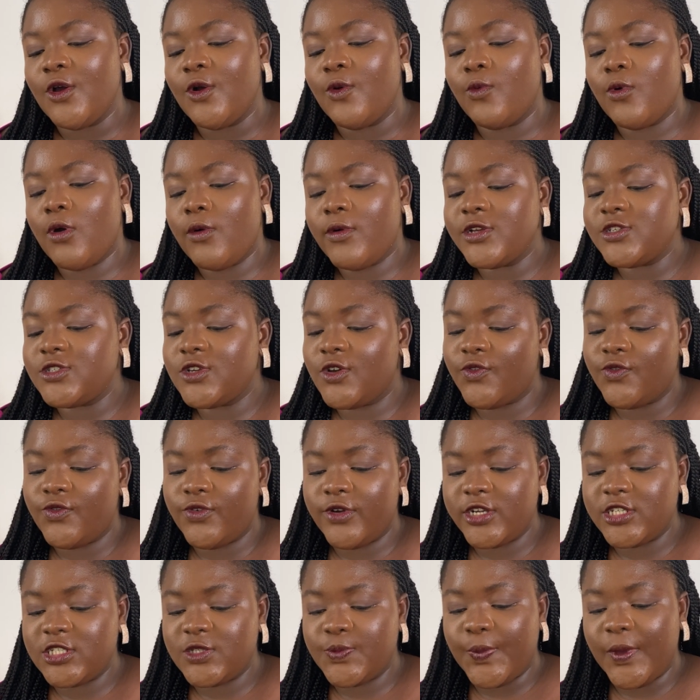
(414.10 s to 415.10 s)
What was your
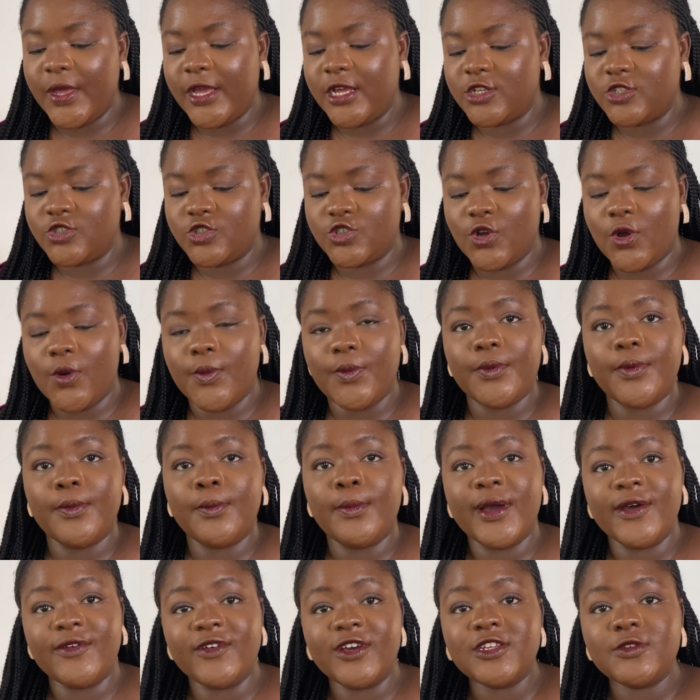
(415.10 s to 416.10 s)
first paying job?
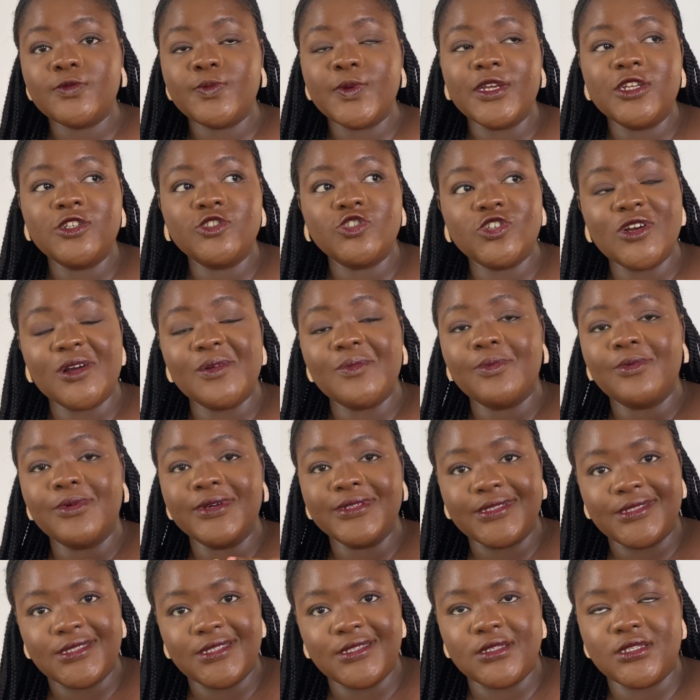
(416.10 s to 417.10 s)
My first paying job
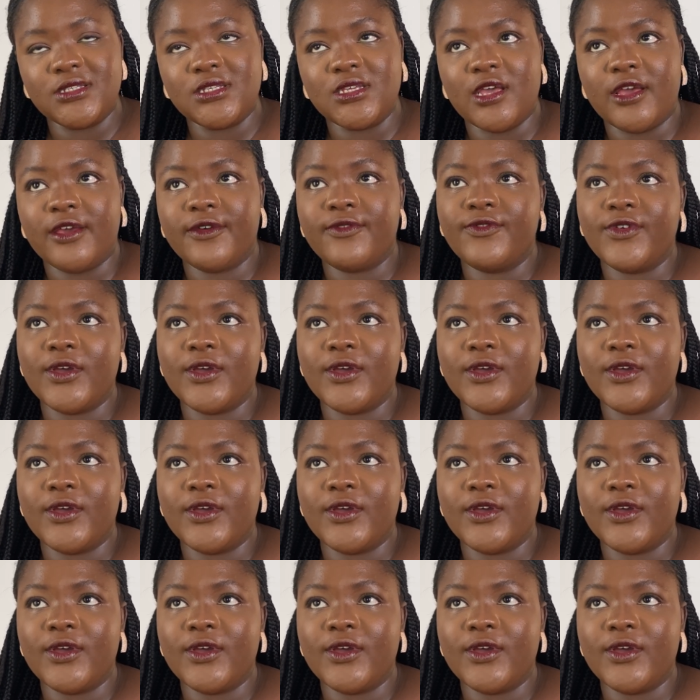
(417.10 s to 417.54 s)
was this year,